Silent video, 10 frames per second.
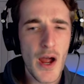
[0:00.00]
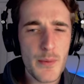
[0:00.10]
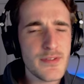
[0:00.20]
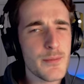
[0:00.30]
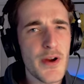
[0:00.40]
I
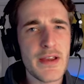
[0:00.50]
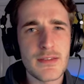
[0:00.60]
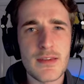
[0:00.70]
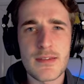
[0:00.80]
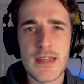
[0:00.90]
was
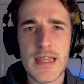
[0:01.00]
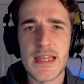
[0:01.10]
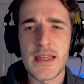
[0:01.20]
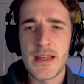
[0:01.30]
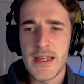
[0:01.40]
surprised to
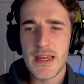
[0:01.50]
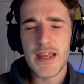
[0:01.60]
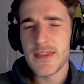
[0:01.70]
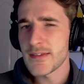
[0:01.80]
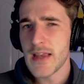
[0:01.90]
see
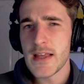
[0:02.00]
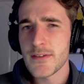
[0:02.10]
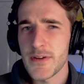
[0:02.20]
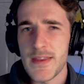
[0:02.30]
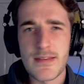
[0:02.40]
in this category,